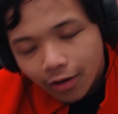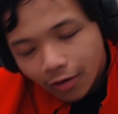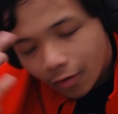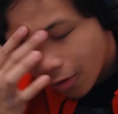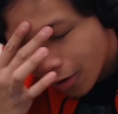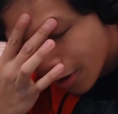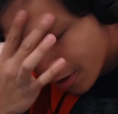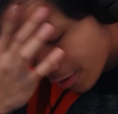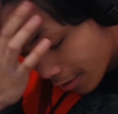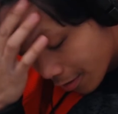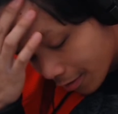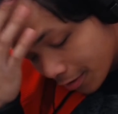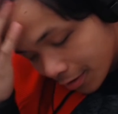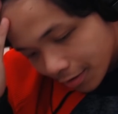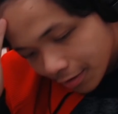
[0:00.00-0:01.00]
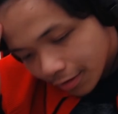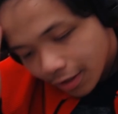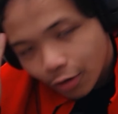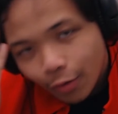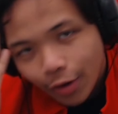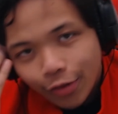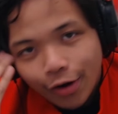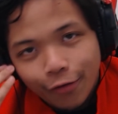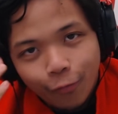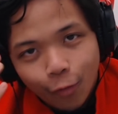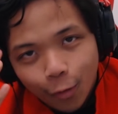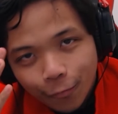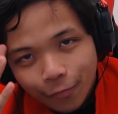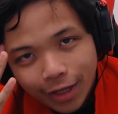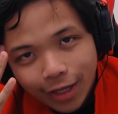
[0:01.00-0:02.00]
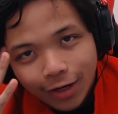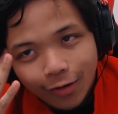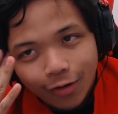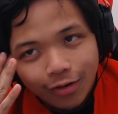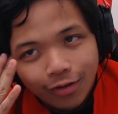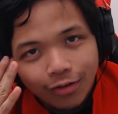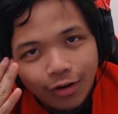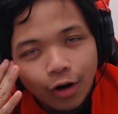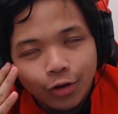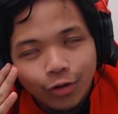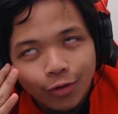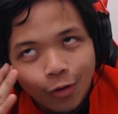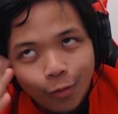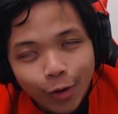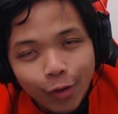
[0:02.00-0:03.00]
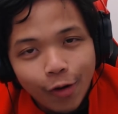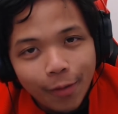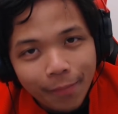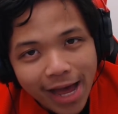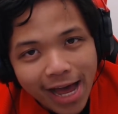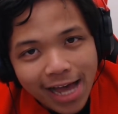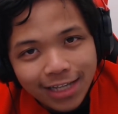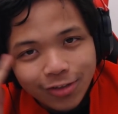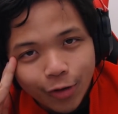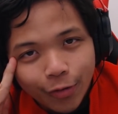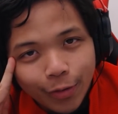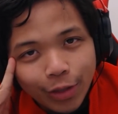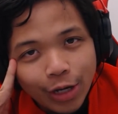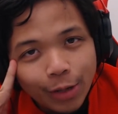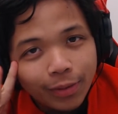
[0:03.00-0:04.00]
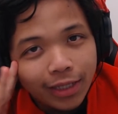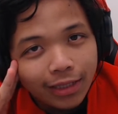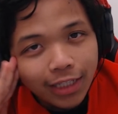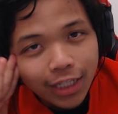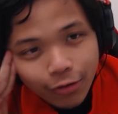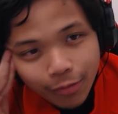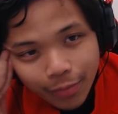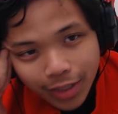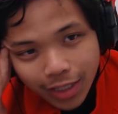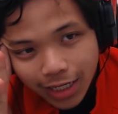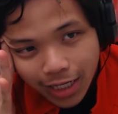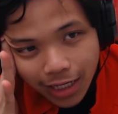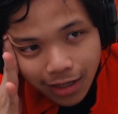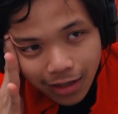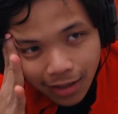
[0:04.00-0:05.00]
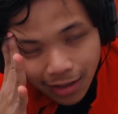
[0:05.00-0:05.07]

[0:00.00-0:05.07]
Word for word: or you know whether I forfeit or, or whether I pass, or whether I play leader ability.